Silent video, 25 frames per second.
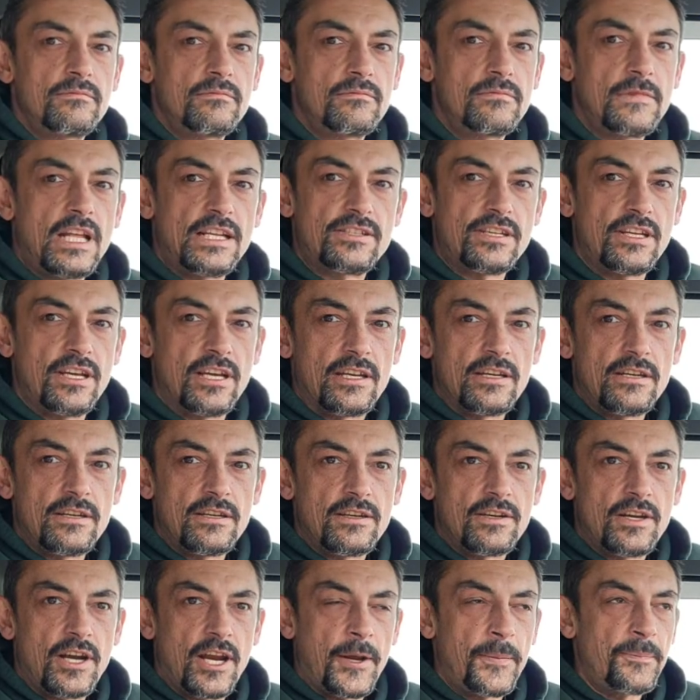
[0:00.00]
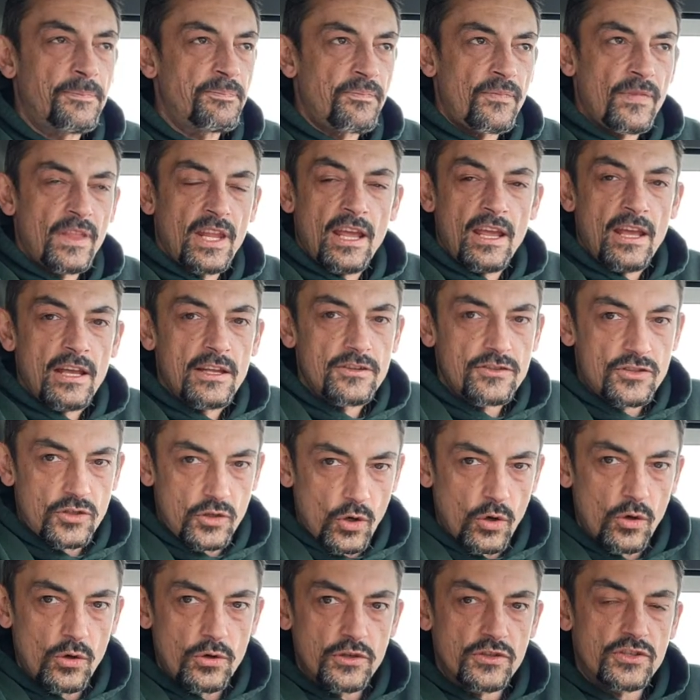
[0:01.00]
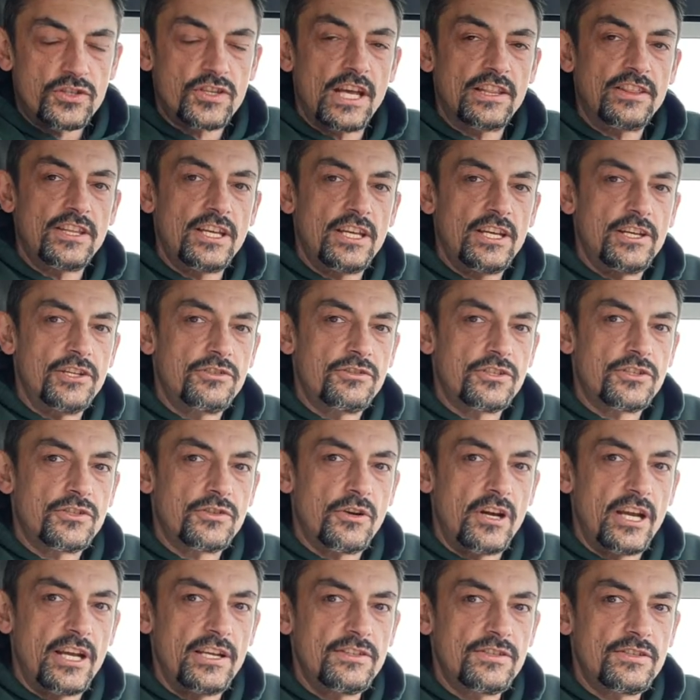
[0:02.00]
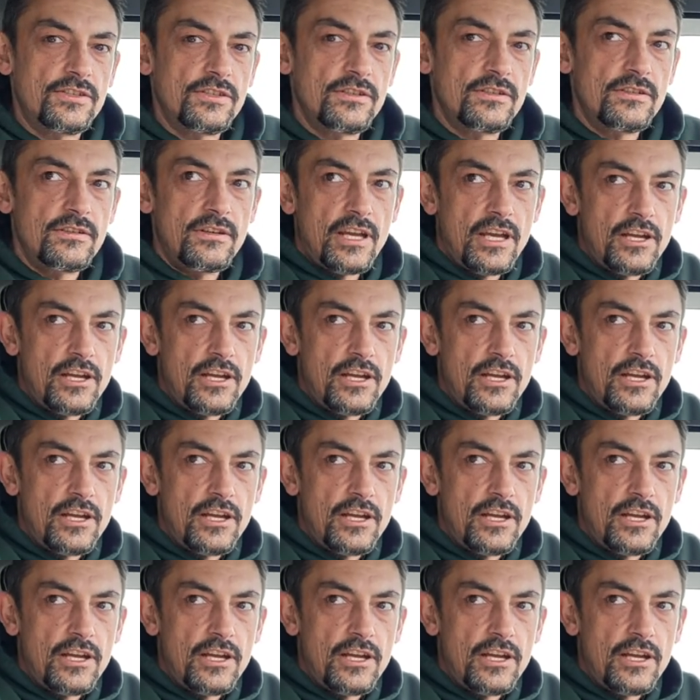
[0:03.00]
That's it, right? So you set the interest rates,